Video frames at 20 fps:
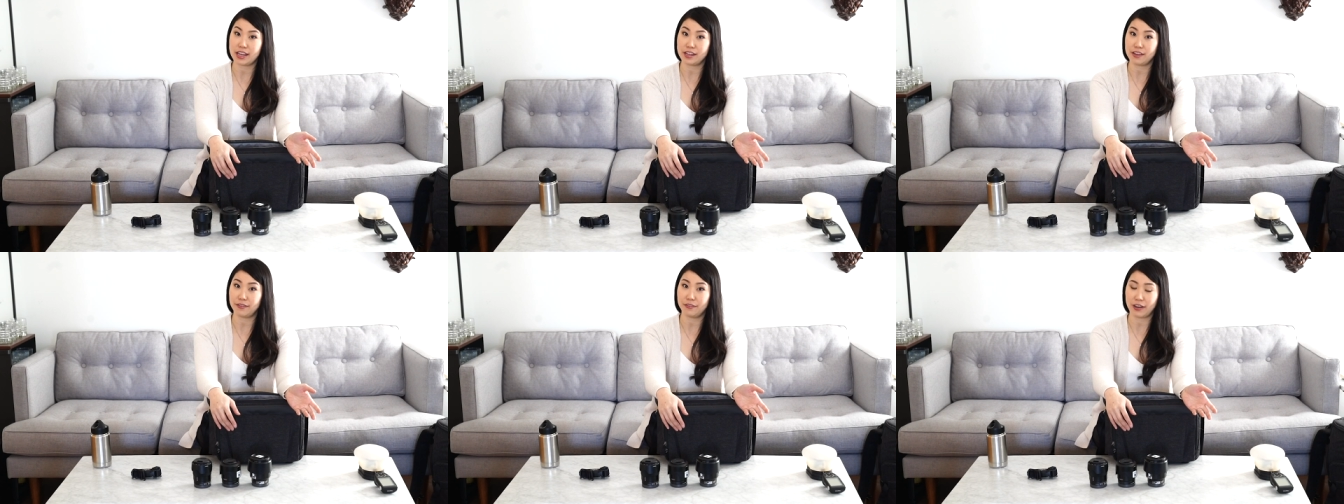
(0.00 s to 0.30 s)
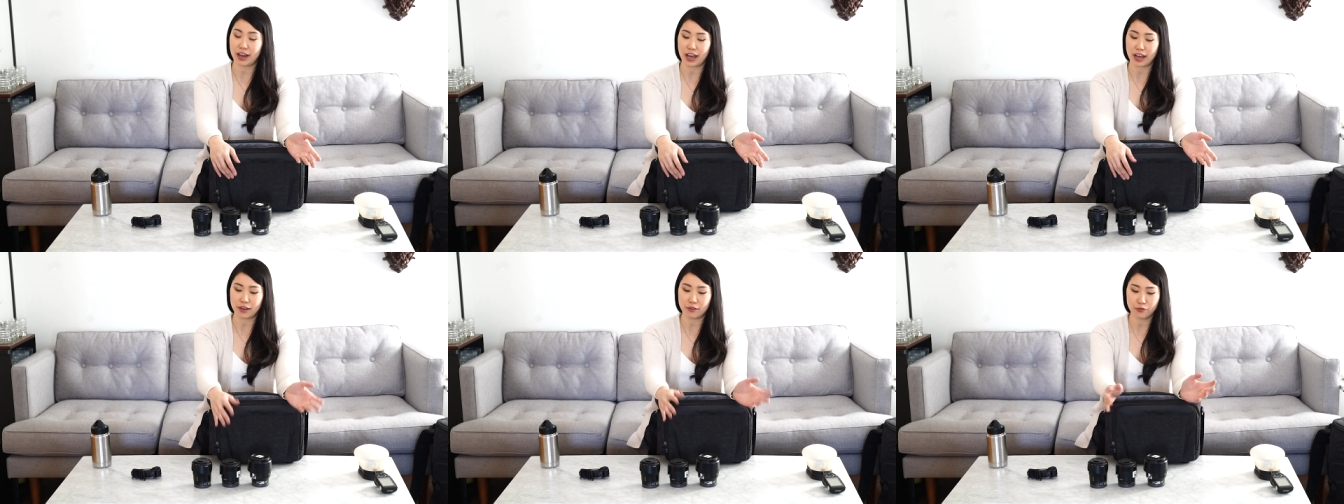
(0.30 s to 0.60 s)

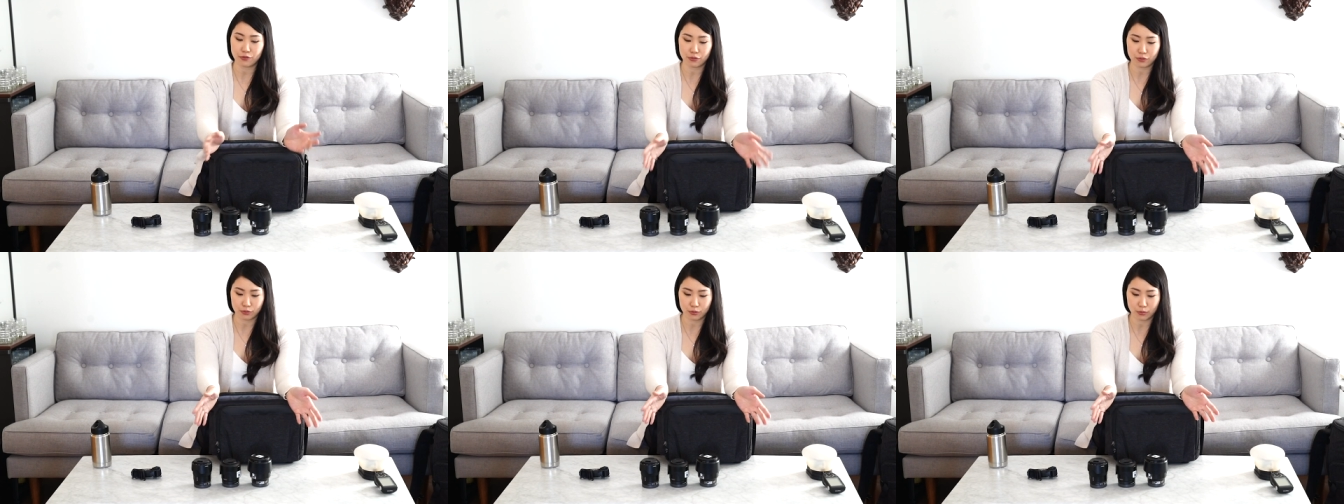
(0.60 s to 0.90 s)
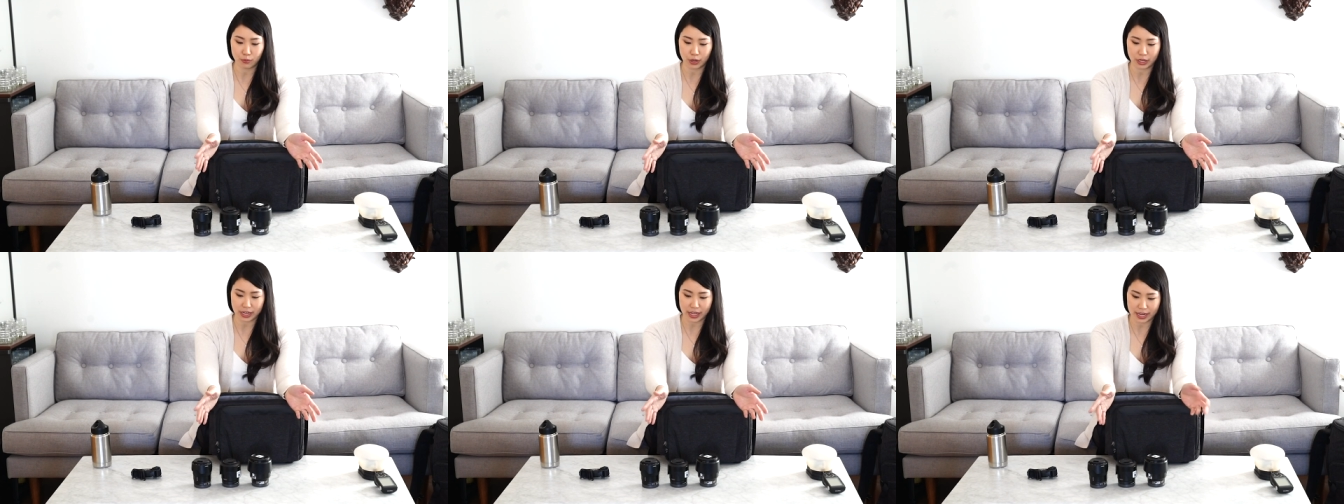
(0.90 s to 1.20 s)
85,
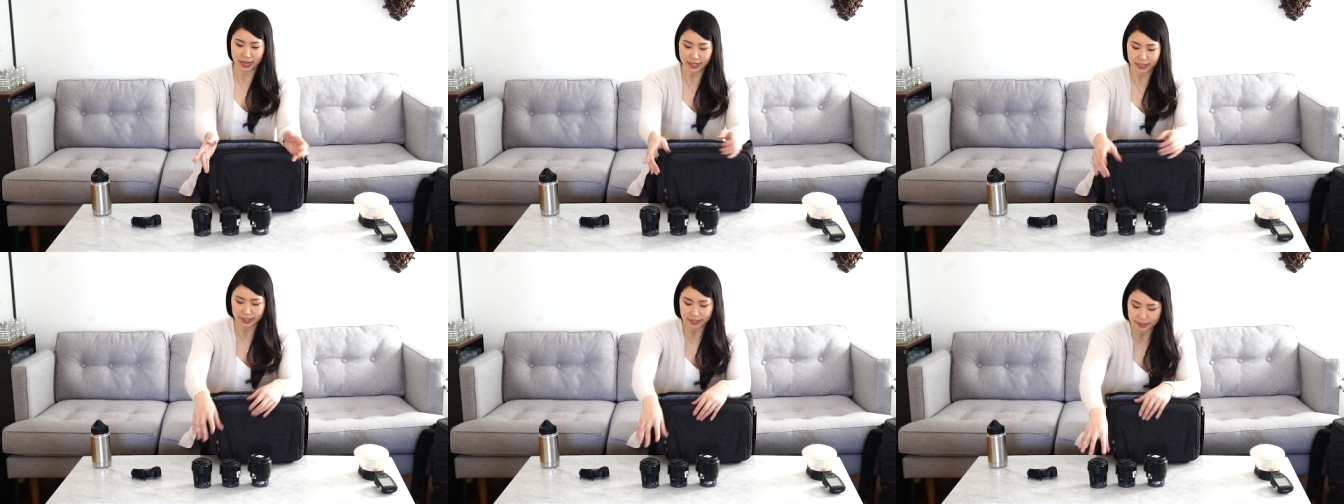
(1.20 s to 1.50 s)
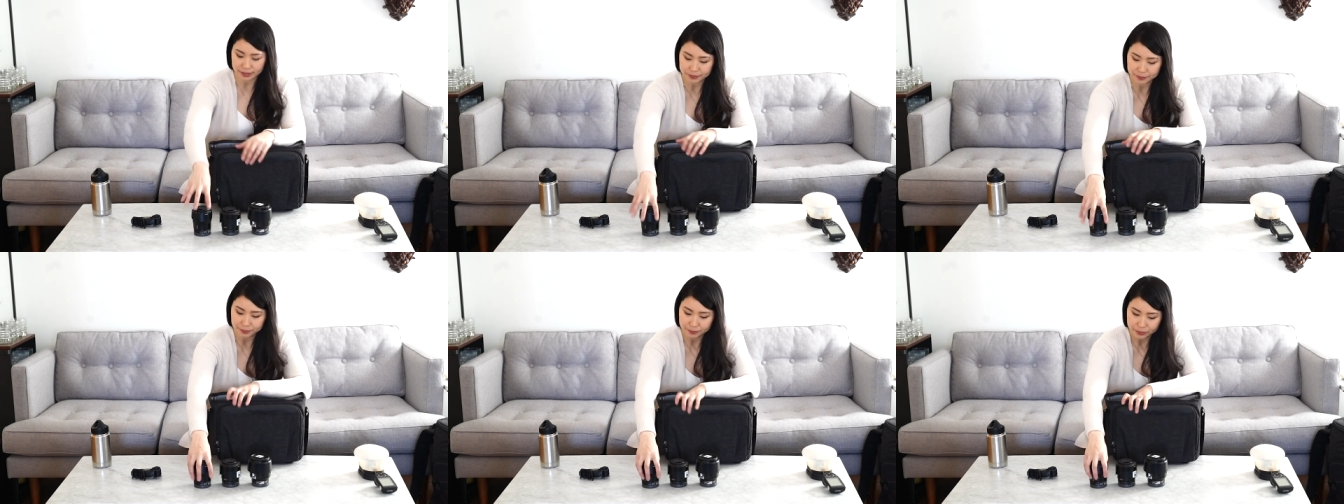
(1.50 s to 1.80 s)
1.8.
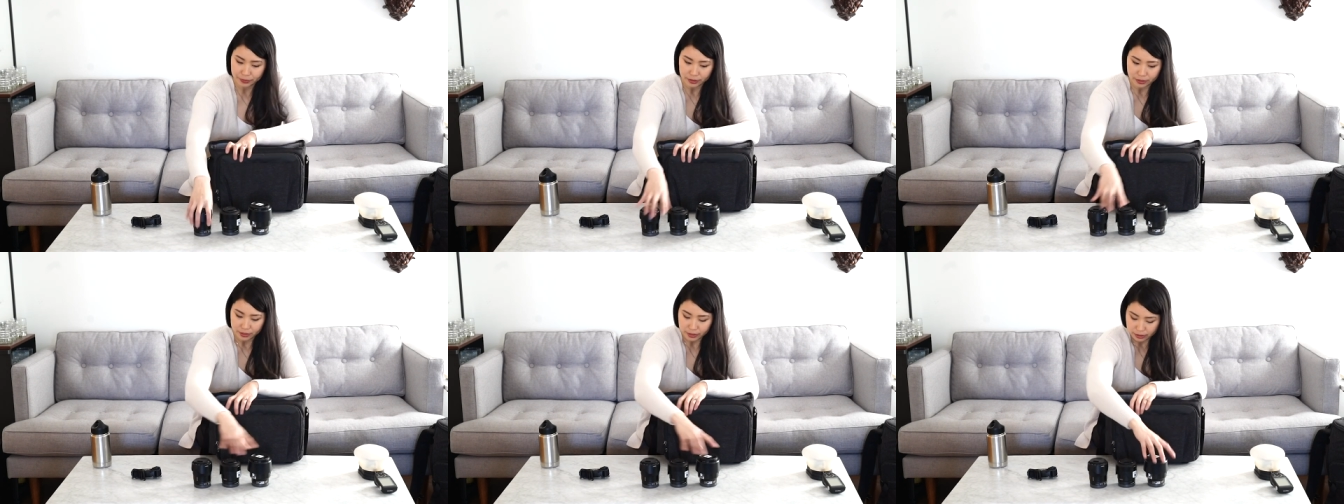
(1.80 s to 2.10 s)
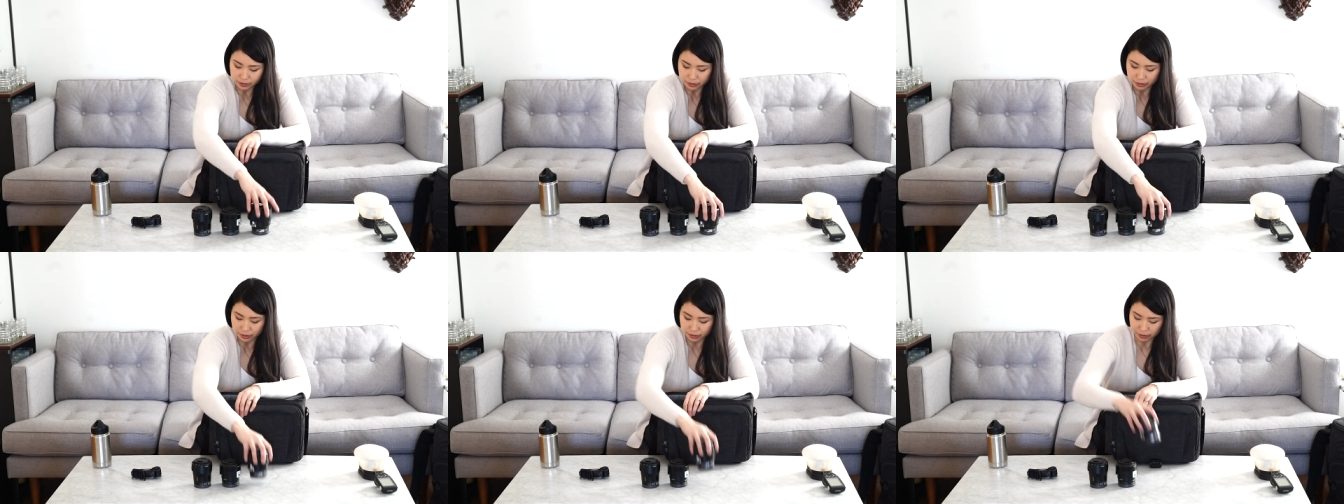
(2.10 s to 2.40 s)

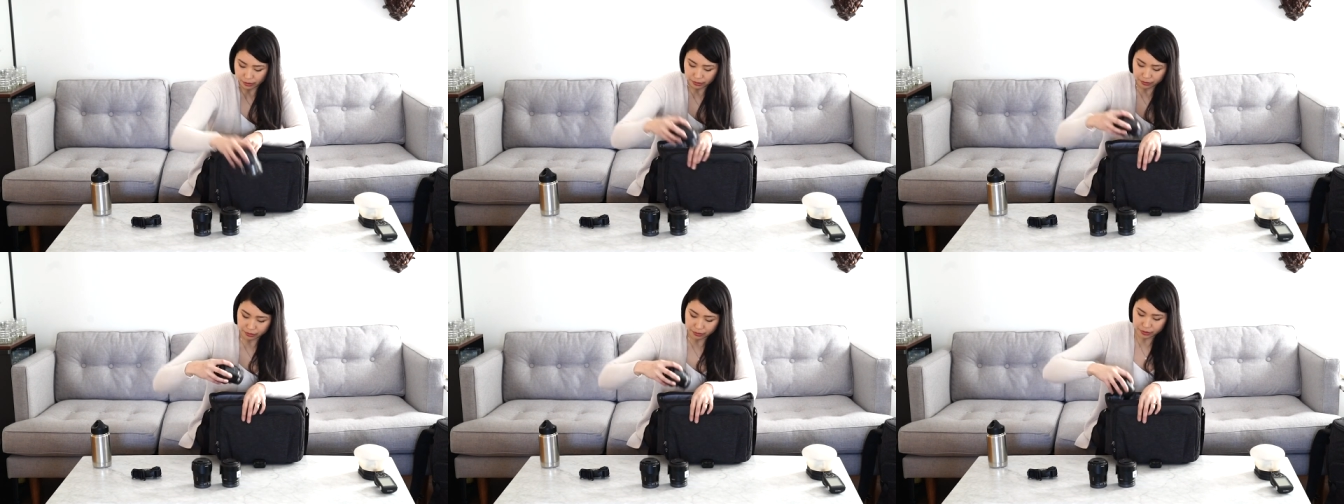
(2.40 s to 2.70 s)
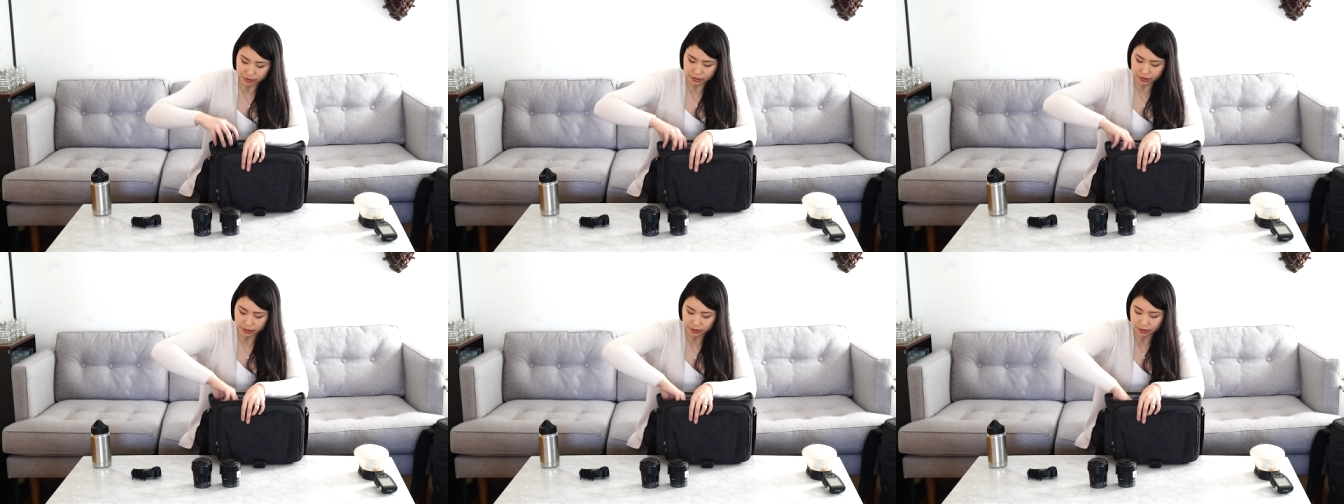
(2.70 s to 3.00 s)
So
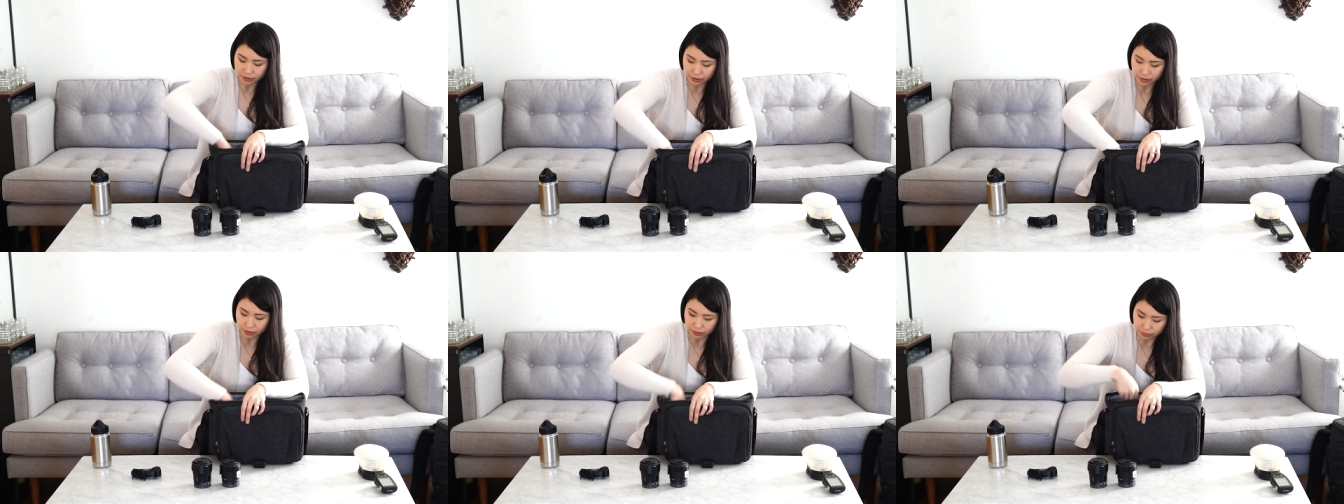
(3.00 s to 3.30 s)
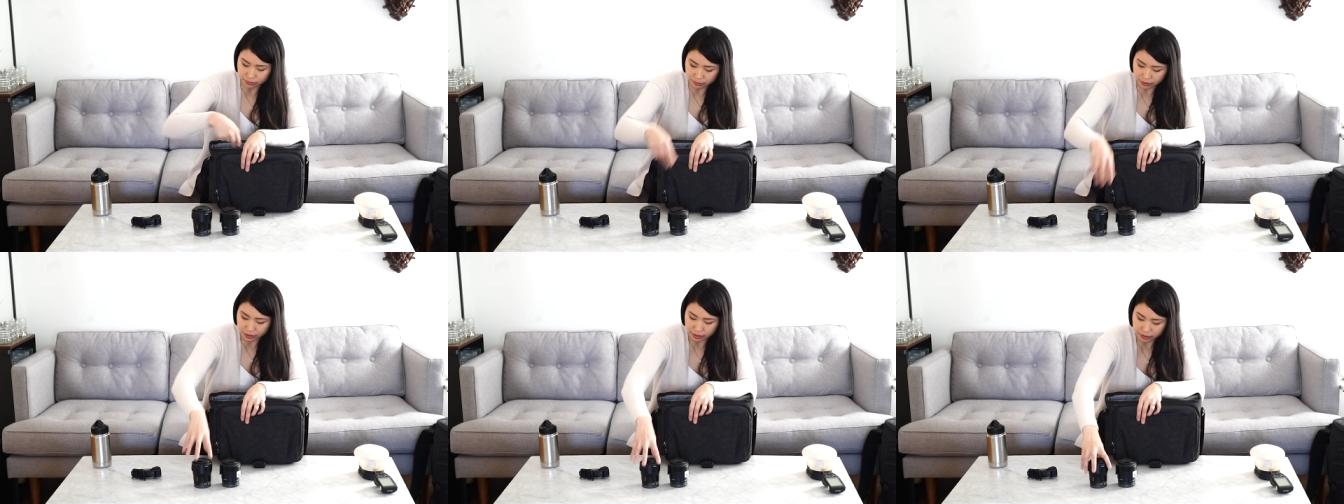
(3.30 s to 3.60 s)
those,
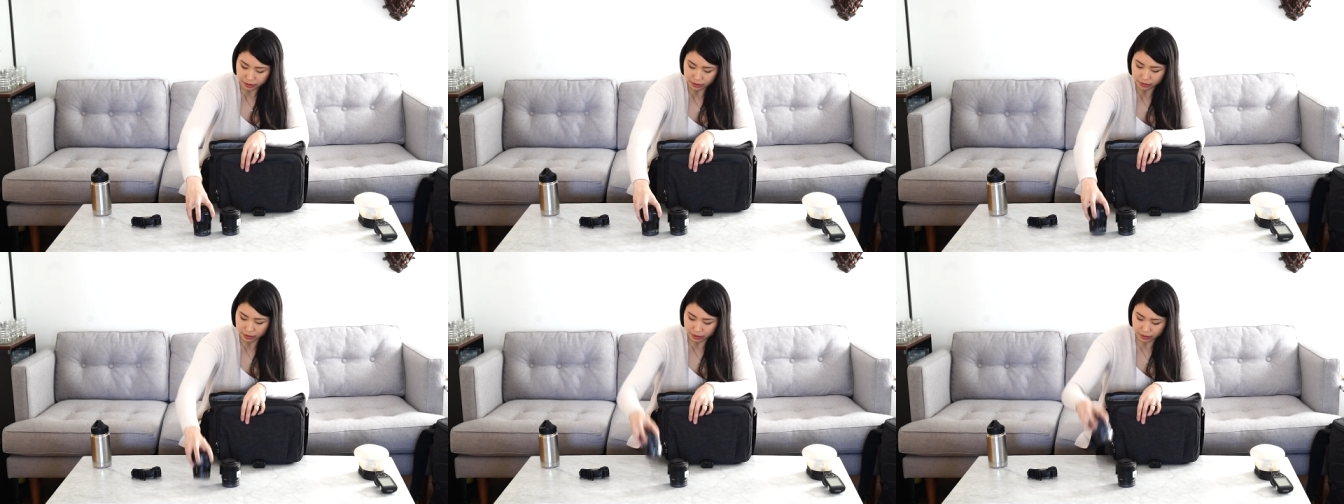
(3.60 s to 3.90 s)
one,